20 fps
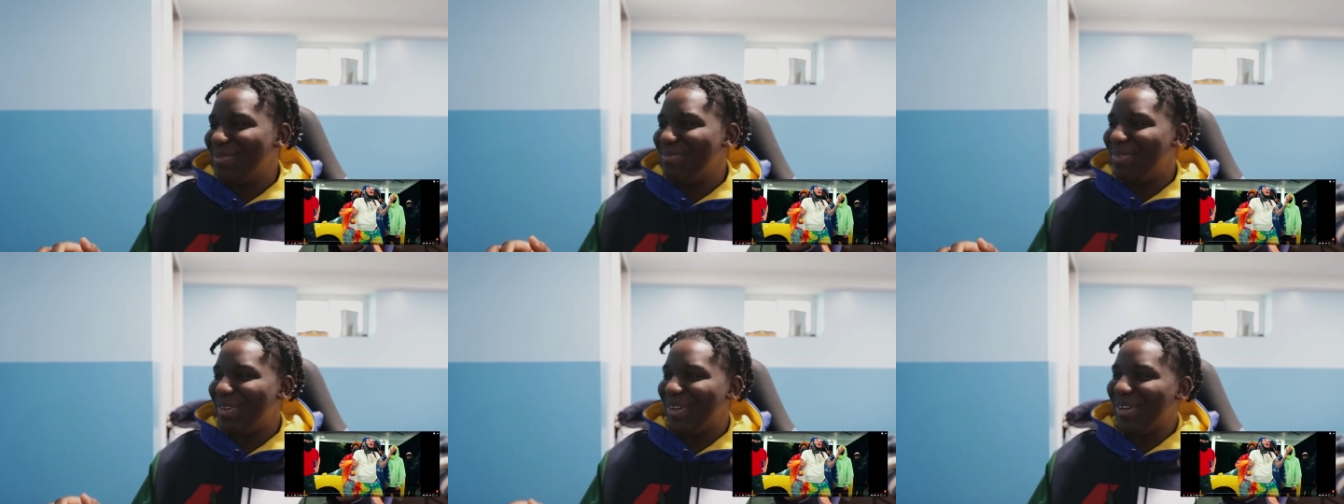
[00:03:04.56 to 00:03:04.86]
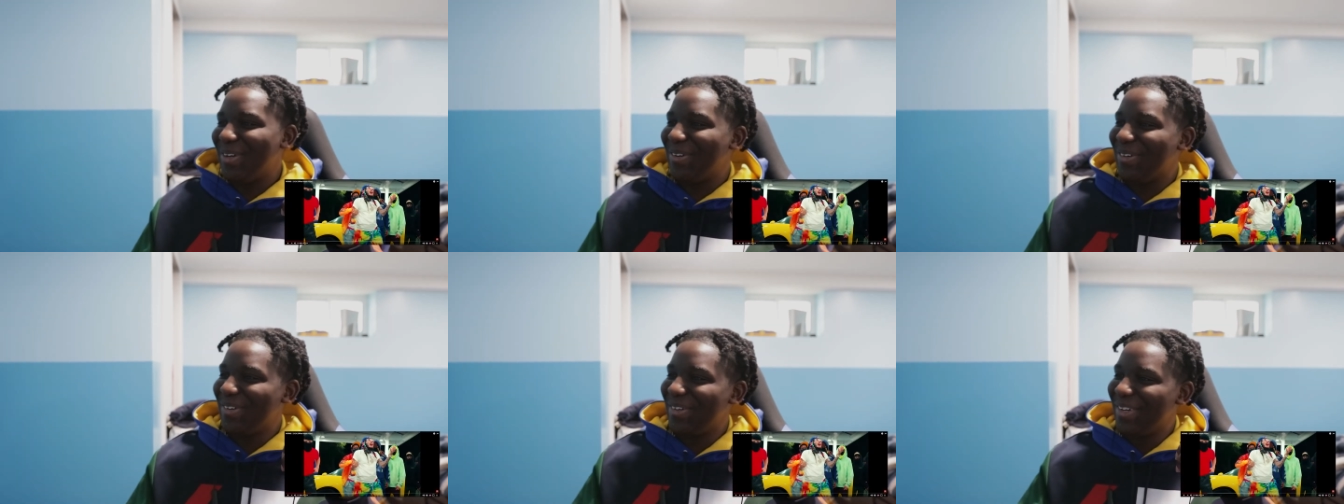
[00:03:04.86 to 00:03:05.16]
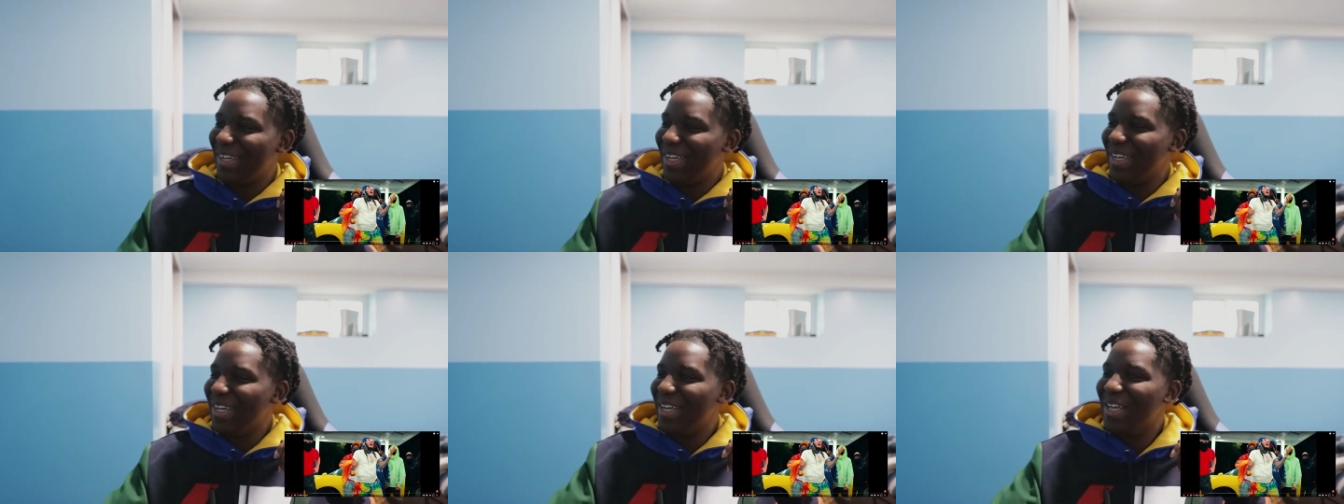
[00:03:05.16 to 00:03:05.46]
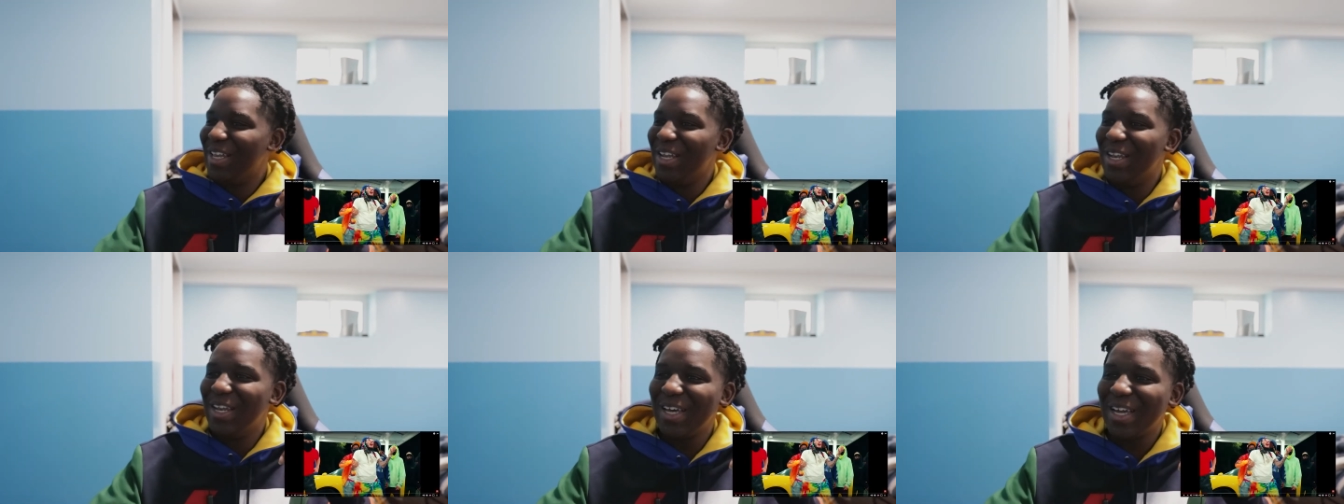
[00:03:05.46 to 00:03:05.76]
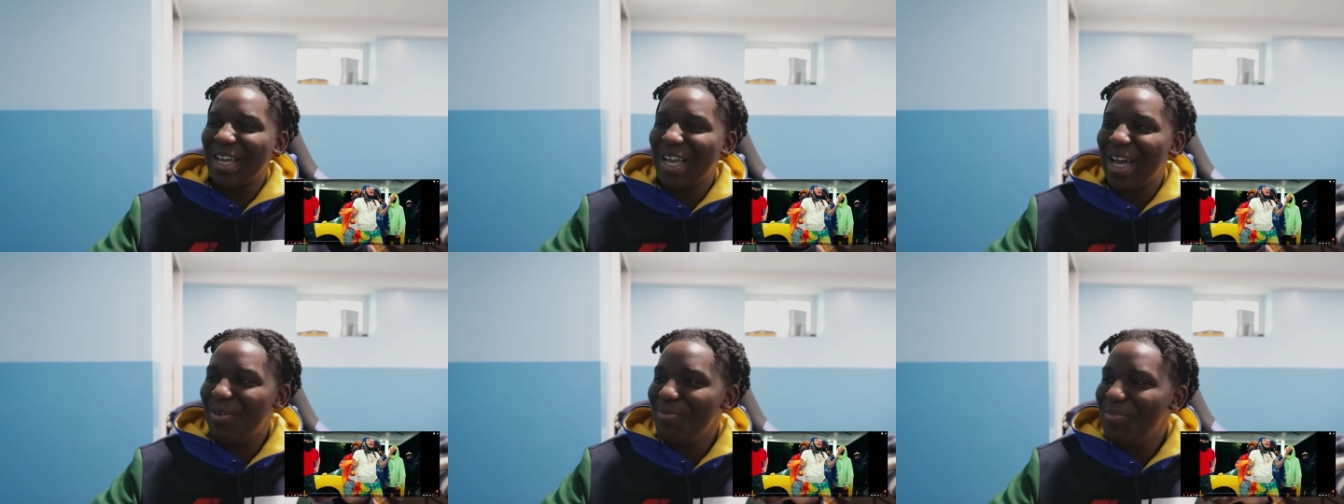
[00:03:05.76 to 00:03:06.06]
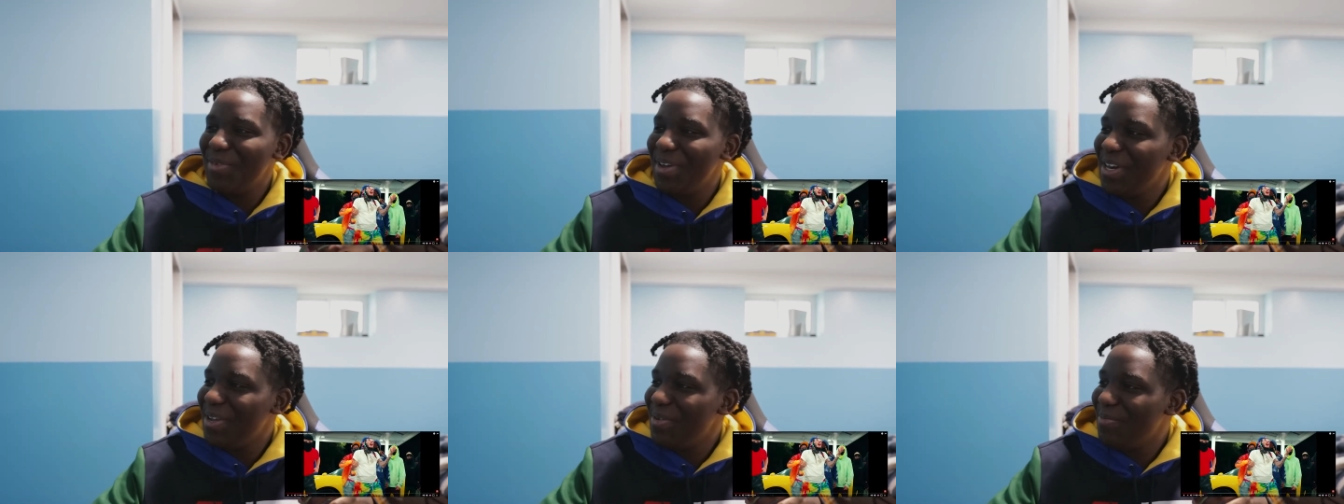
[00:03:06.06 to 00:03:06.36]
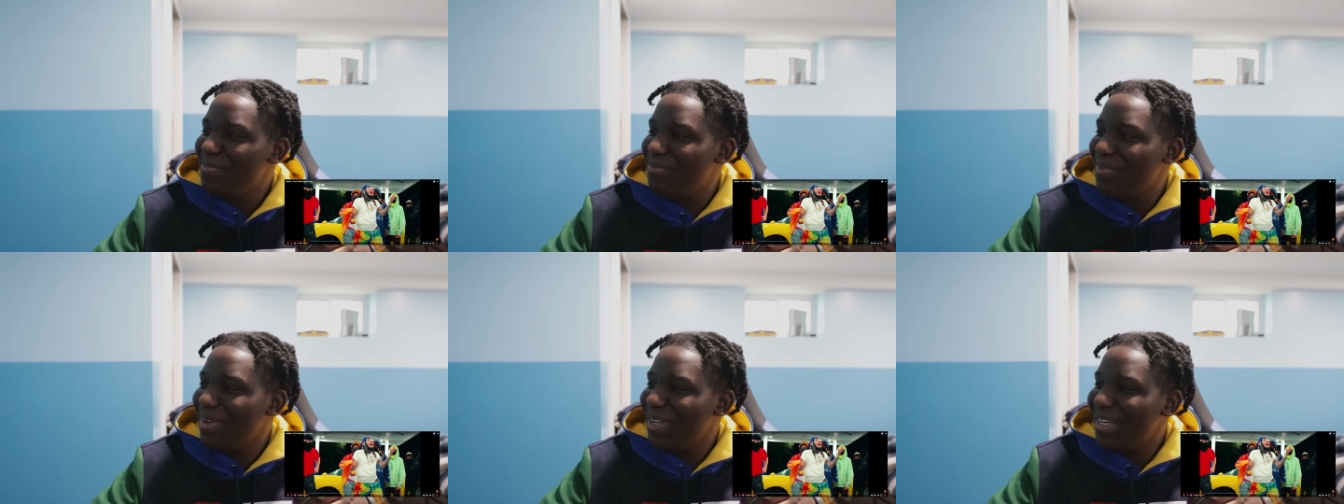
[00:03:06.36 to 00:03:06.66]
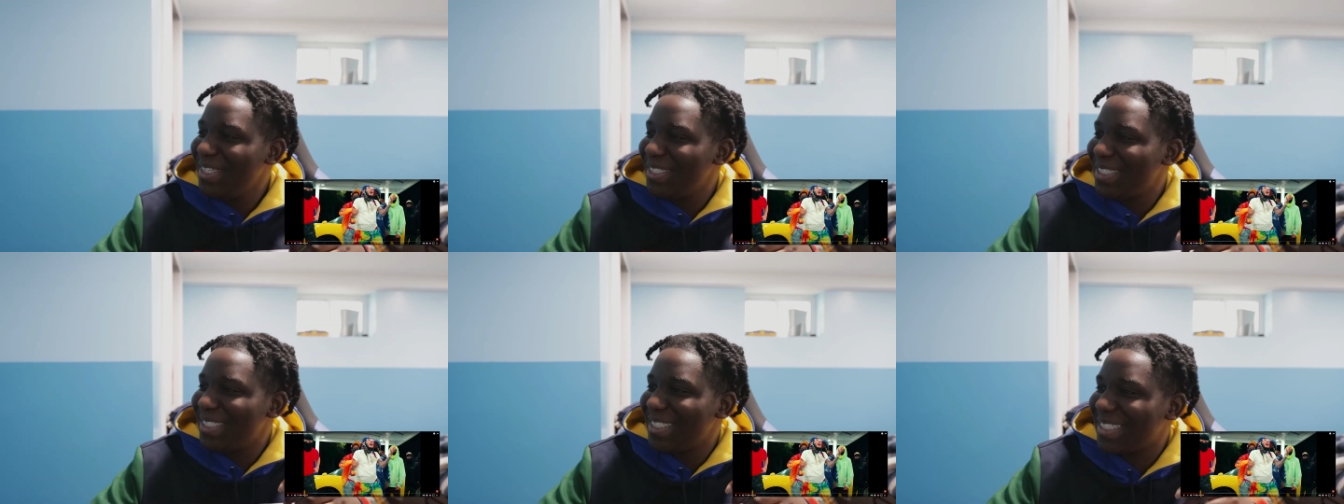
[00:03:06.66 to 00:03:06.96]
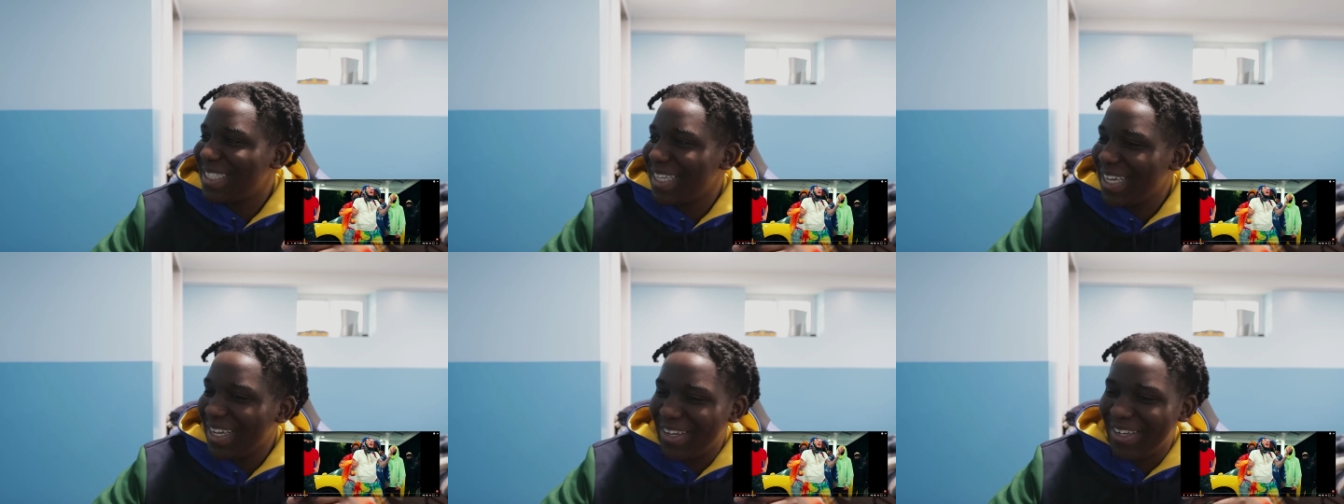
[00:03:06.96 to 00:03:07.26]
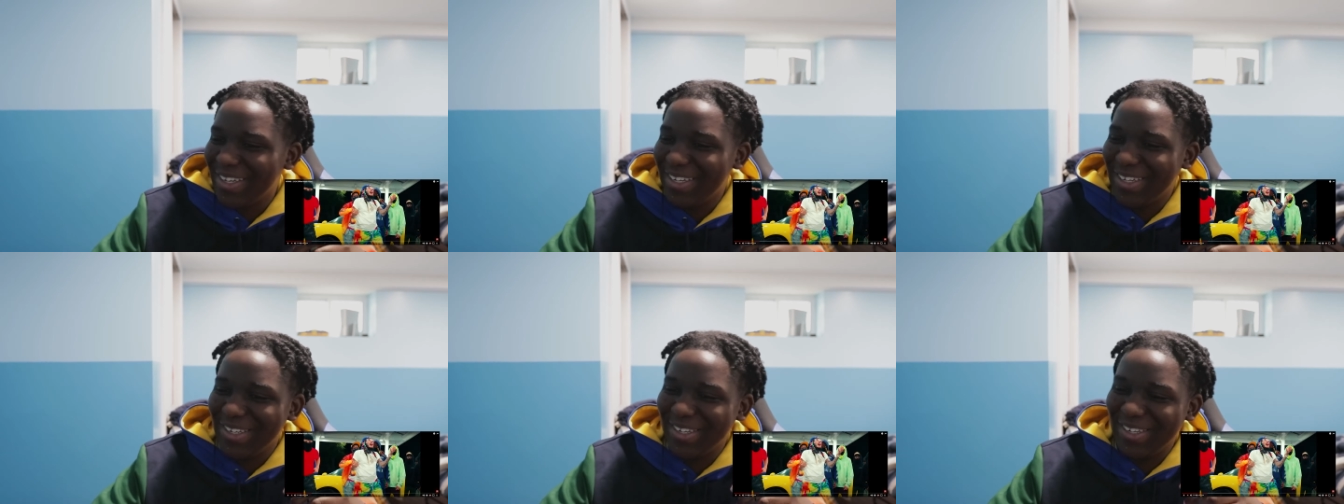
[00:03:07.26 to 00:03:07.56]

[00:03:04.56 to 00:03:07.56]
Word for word: Bro, look how many biddies it's out.